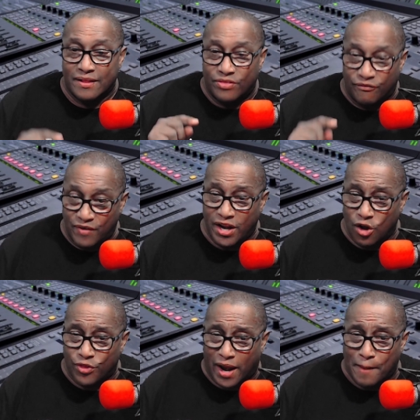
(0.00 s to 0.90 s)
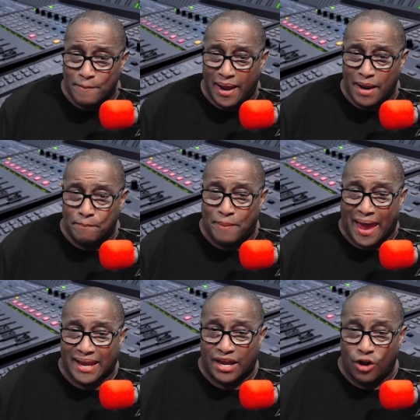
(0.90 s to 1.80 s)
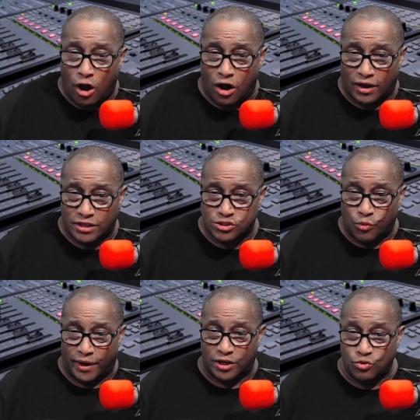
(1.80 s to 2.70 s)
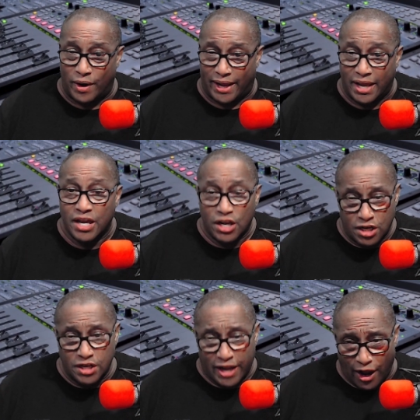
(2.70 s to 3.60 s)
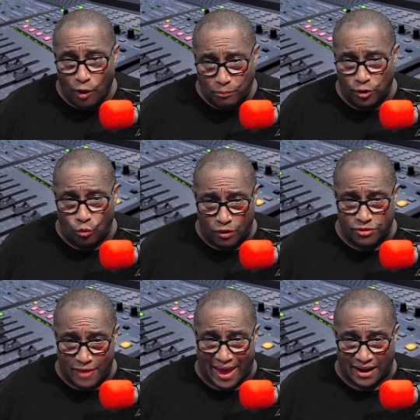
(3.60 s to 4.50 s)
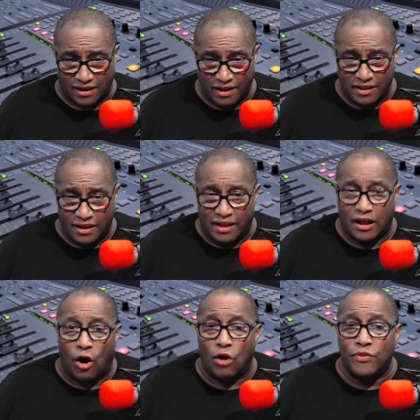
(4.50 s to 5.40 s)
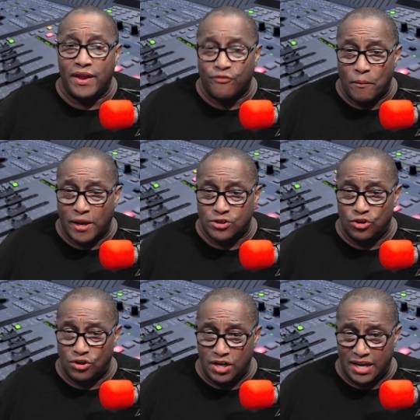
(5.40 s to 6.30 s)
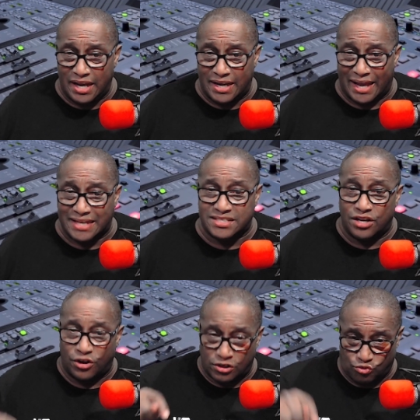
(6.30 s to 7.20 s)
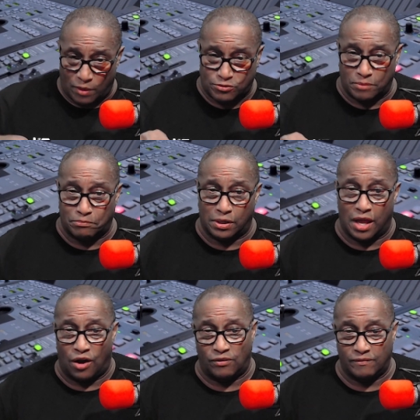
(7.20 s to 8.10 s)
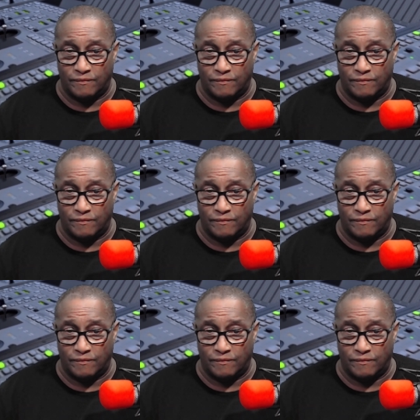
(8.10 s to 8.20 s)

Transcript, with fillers: the video that I made back in August 2020 could help you with that. All the information you need is in the description below.